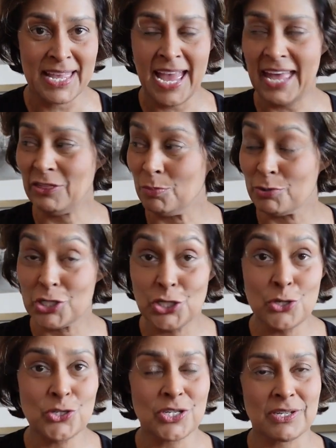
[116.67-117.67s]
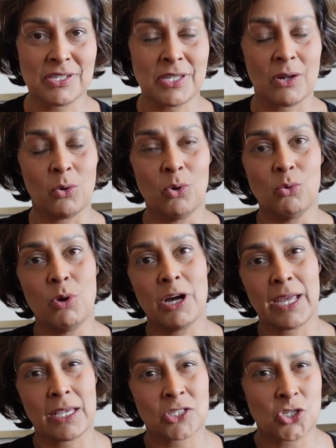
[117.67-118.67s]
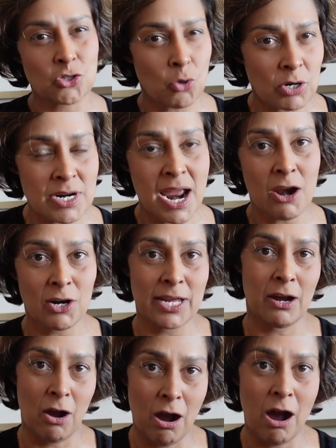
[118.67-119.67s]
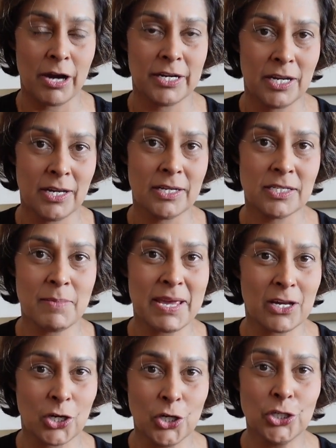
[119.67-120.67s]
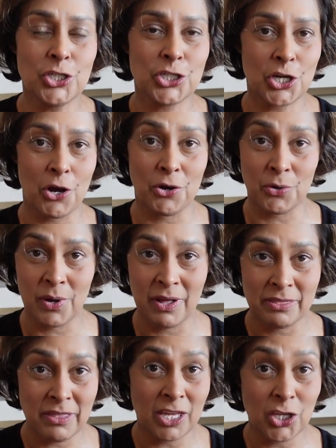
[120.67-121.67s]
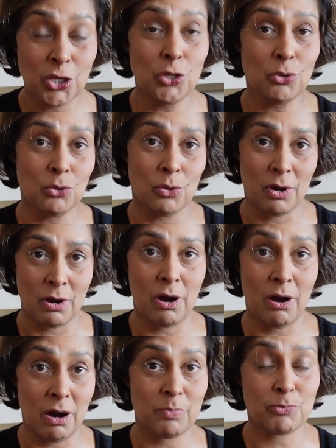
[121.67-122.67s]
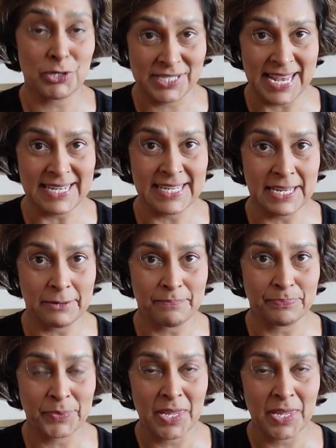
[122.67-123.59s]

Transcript: and the producers that all work extraordinarily hard to make a good show that you are presenting.